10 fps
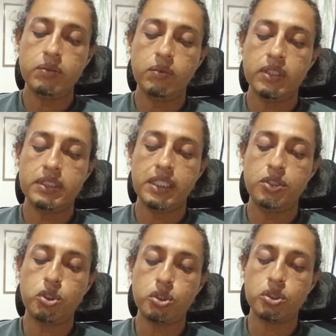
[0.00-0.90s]
was a
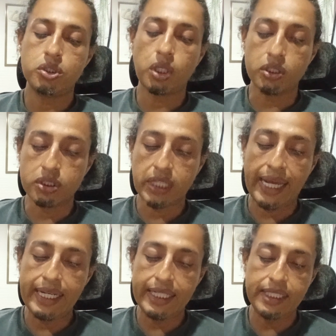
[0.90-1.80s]

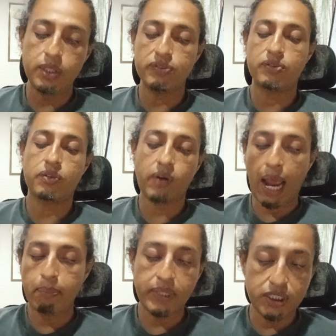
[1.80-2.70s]
society of
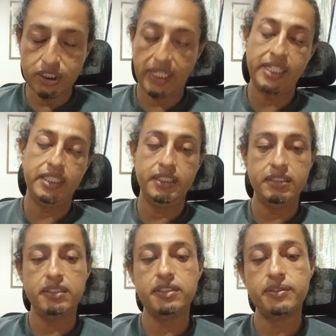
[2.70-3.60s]
rapid
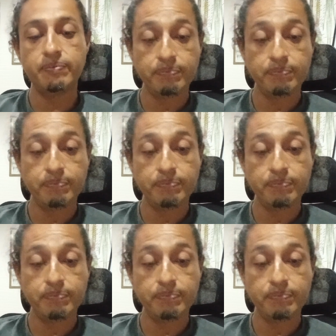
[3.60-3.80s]
change.